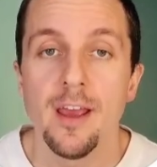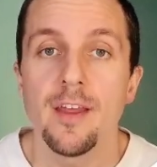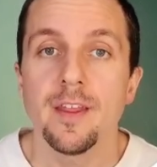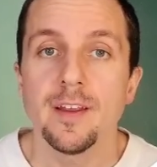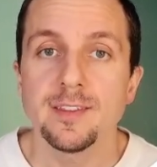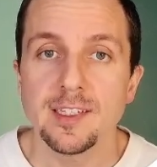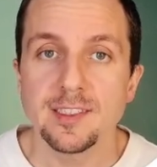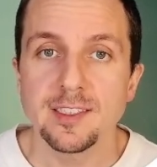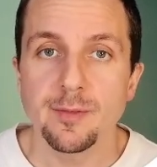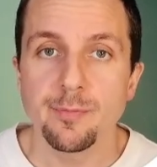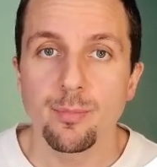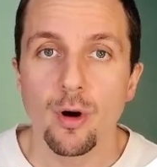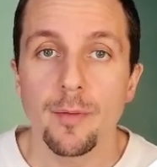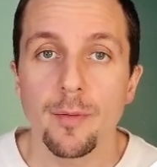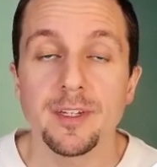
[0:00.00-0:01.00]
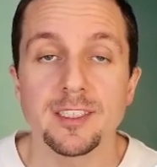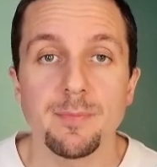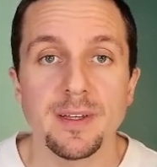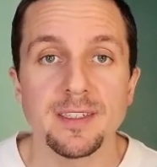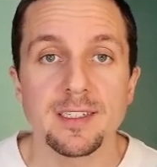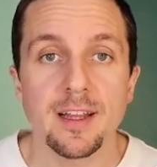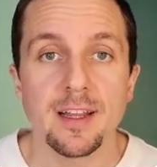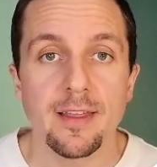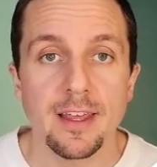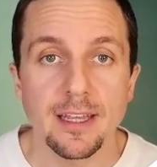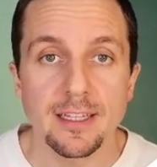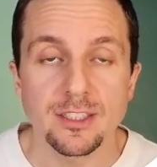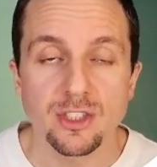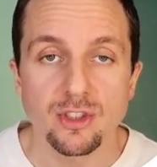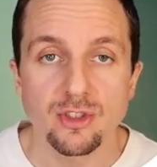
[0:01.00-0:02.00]
The system prompt is basically the
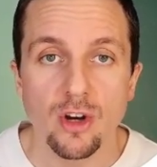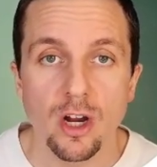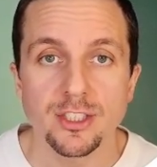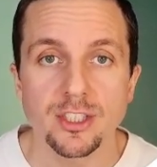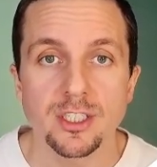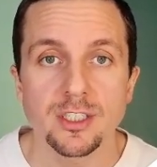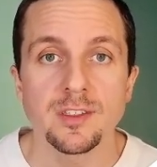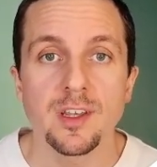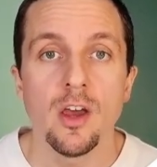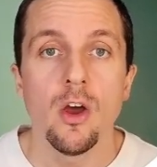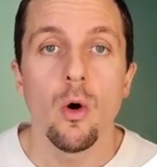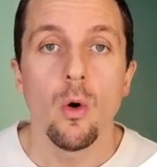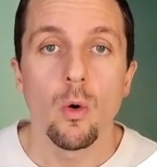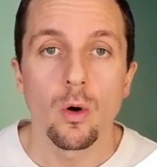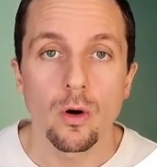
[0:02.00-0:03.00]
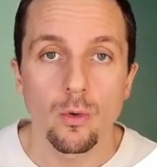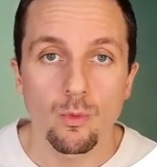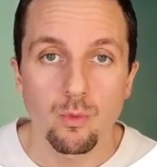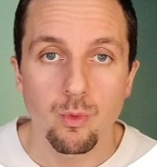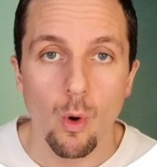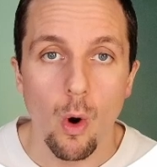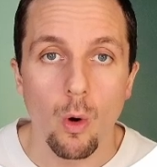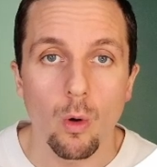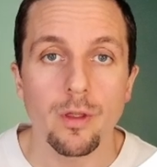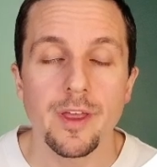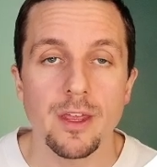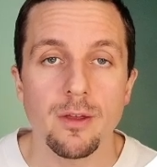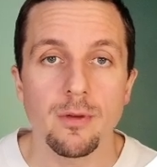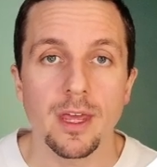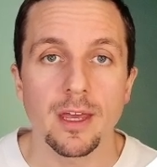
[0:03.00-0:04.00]
instructions or role that
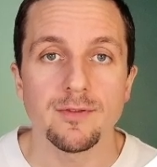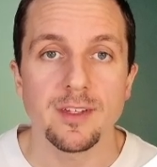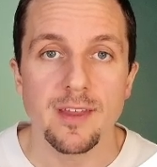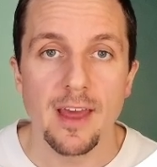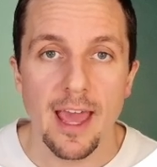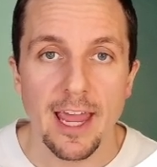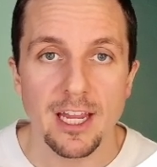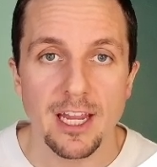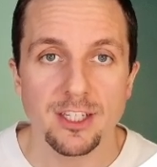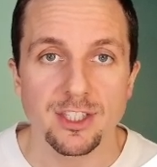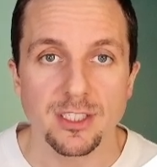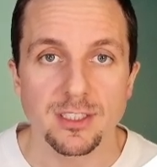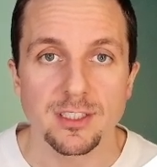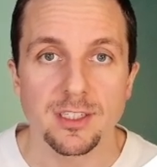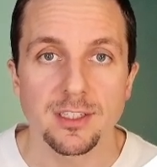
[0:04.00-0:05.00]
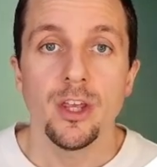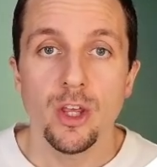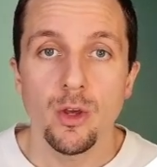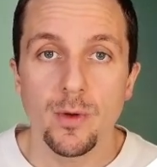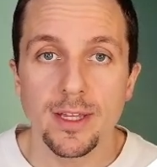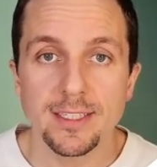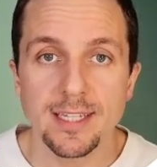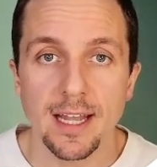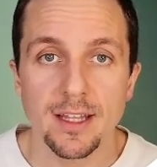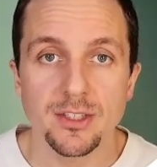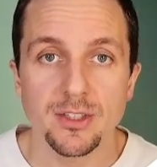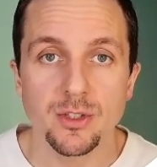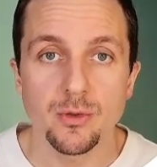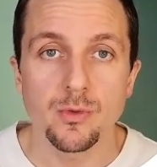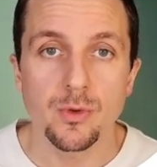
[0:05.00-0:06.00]
you give to the agent. You can tell it
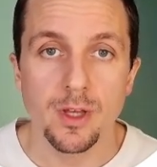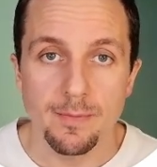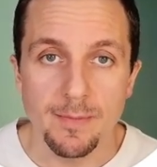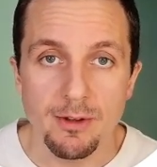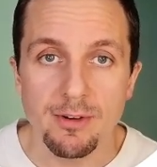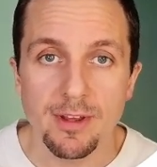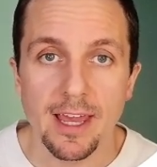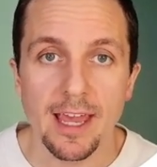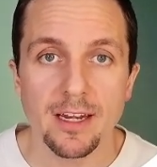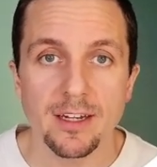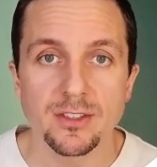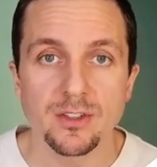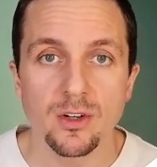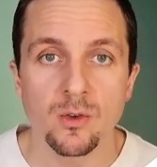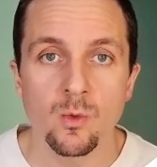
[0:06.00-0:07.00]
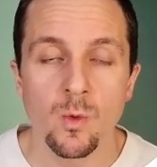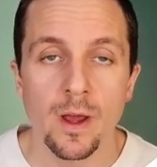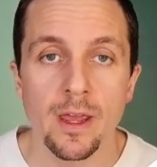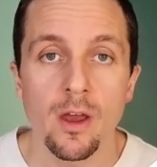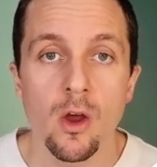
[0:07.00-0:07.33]
to communicate in a certain way,